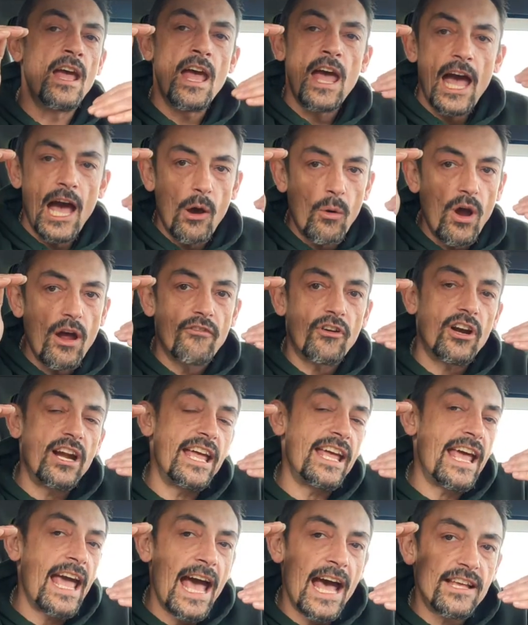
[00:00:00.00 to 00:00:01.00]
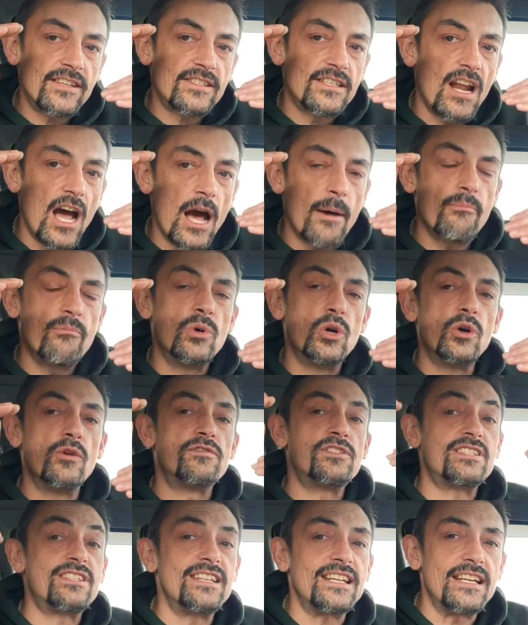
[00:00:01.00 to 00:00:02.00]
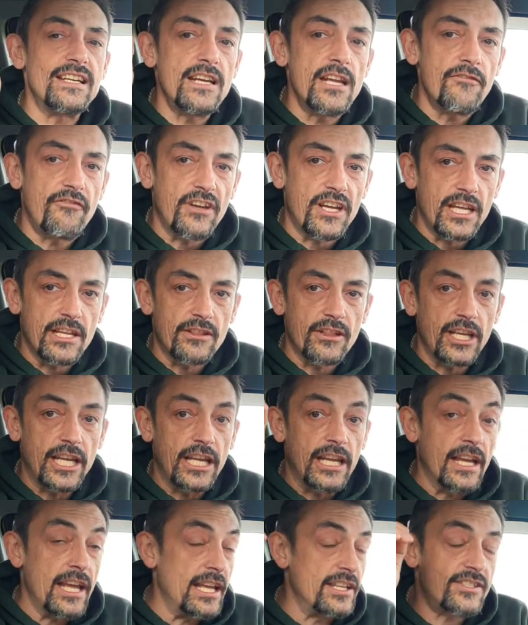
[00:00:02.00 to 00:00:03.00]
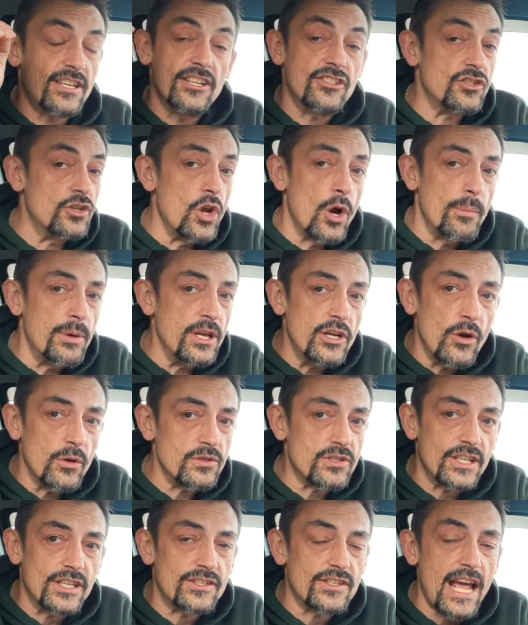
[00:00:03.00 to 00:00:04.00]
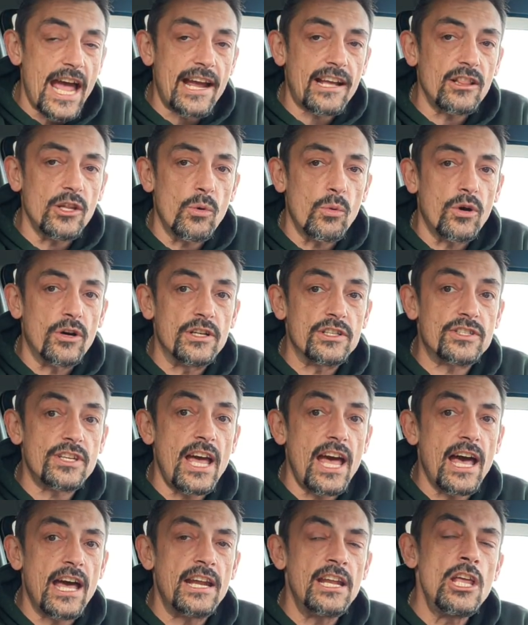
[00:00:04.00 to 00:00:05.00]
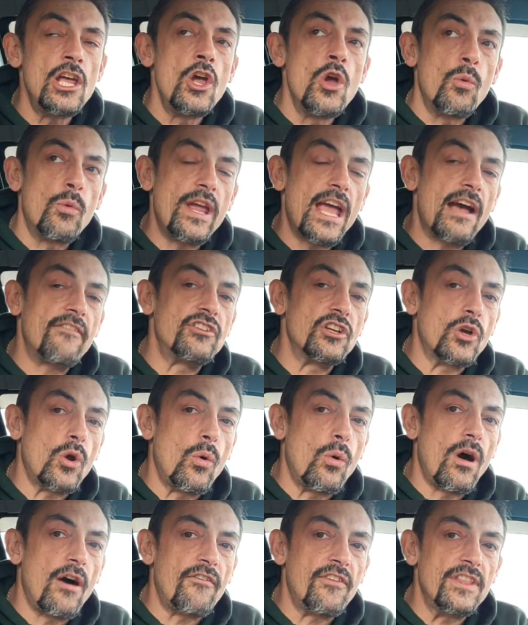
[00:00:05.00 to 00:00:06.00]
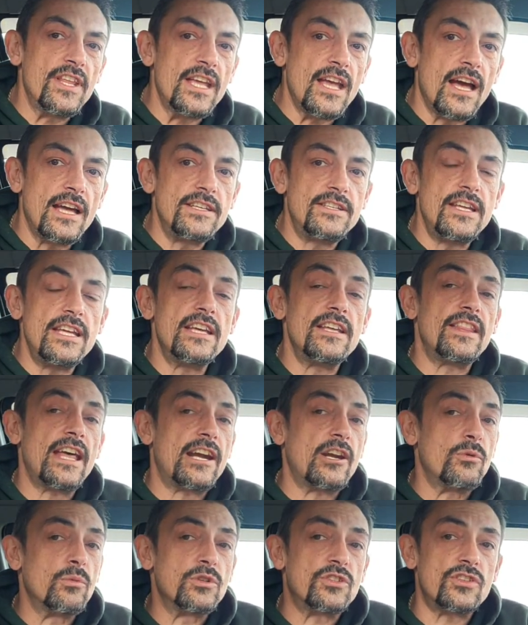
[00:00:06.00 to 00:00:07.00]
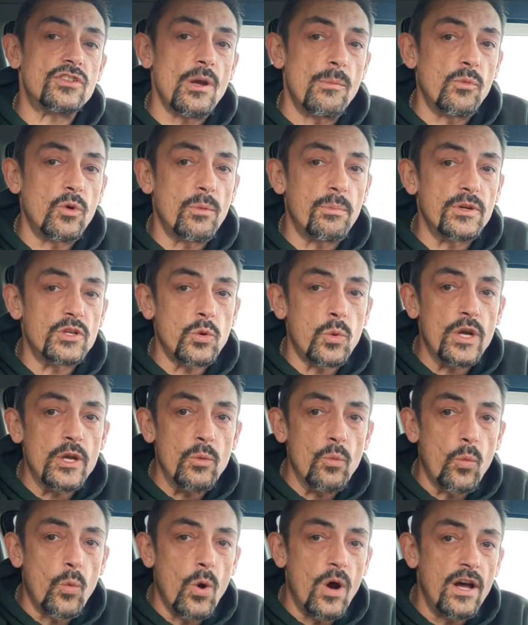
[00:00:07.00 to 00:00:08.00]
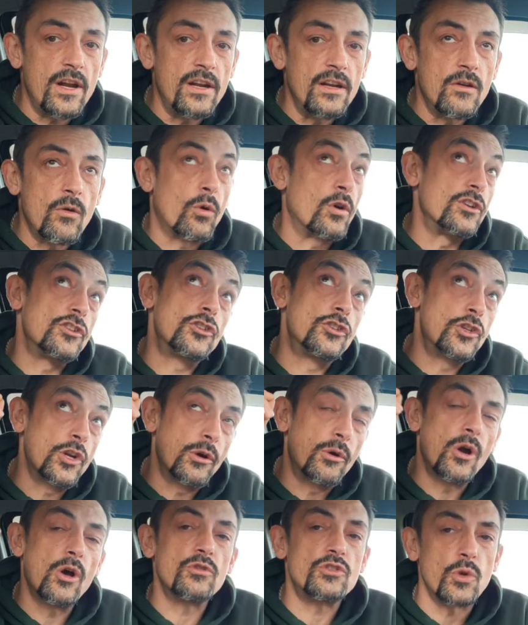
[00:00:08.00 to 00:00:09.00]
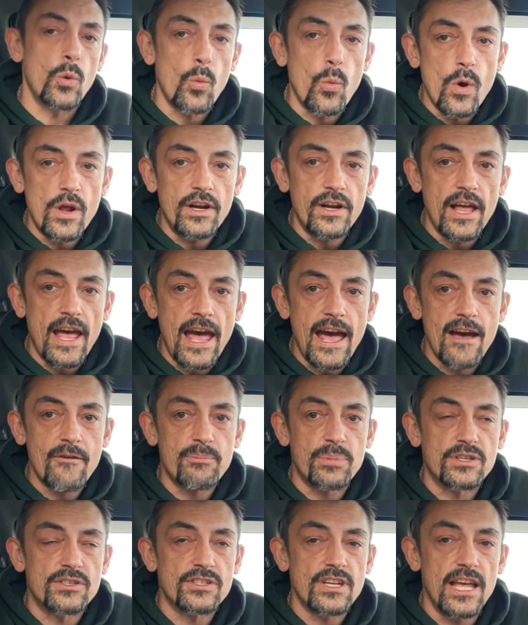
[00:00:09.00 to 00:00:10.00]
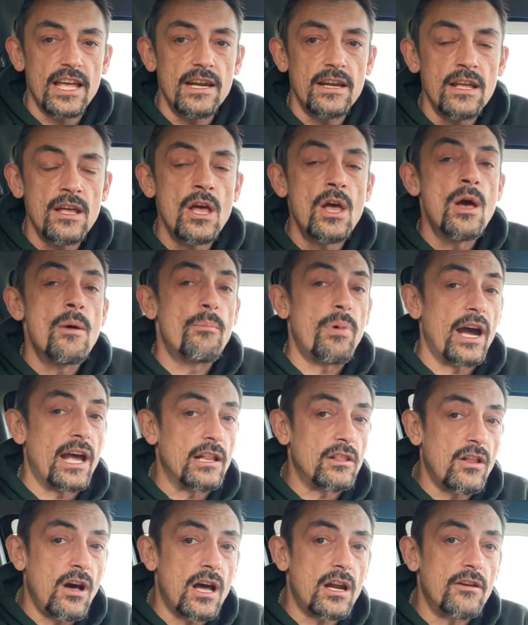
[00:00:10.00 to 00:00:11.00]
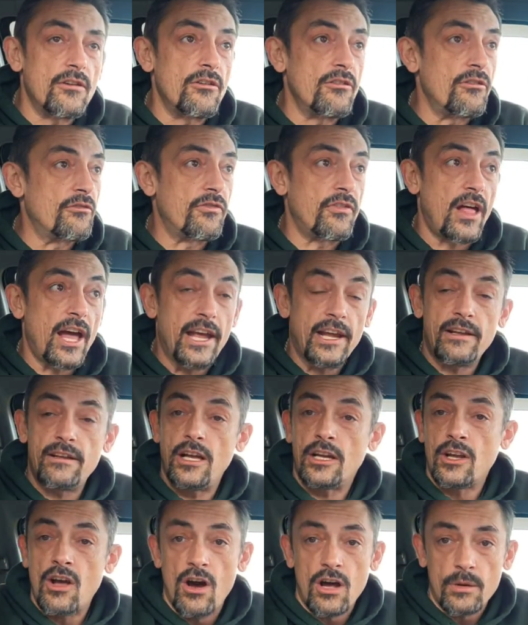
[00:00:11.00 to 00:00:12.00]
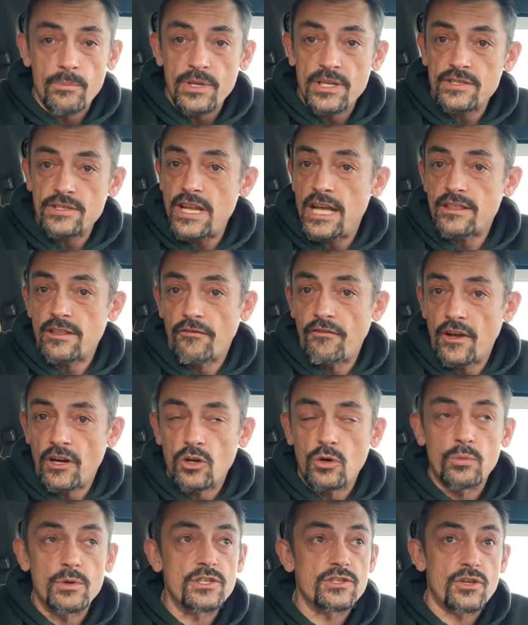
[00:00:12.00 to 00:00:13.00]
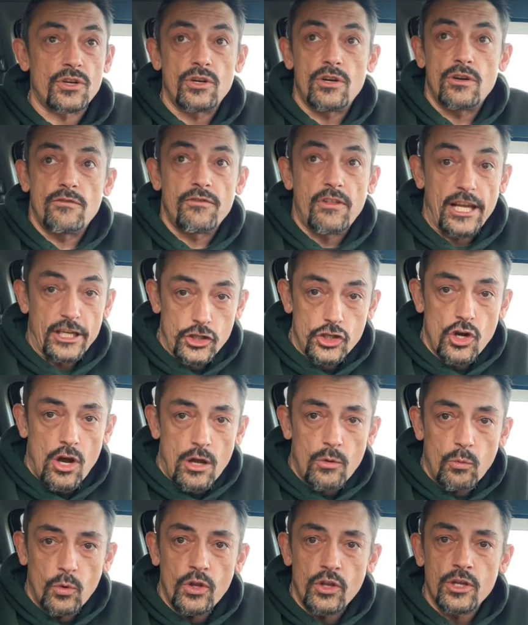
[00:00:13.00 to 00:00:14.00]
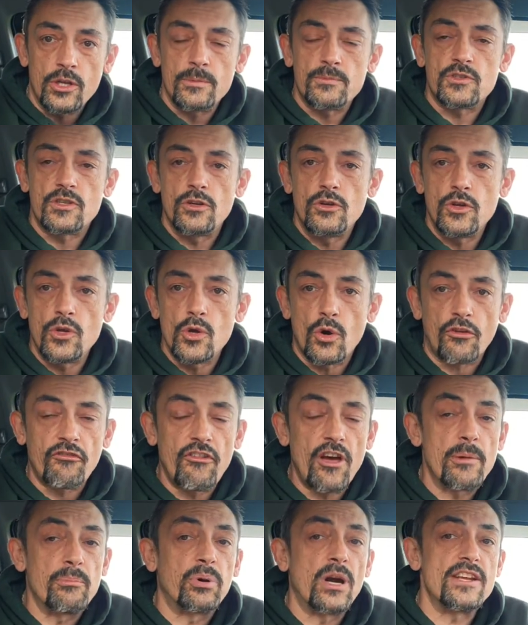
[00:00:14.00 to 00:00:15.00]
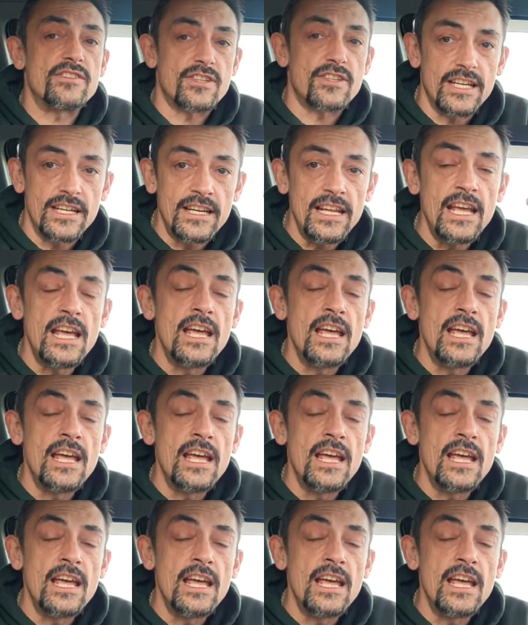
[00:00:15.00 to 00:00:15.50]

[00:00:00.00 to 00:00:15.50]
However, it has not moved significantly, and since nobody knows exactly where it's at, we have to go off of the idea that it was somewhere between 0 to 1.5% by a lot of like economists at the Federal Reserve, like John Williams, the New York Fed president.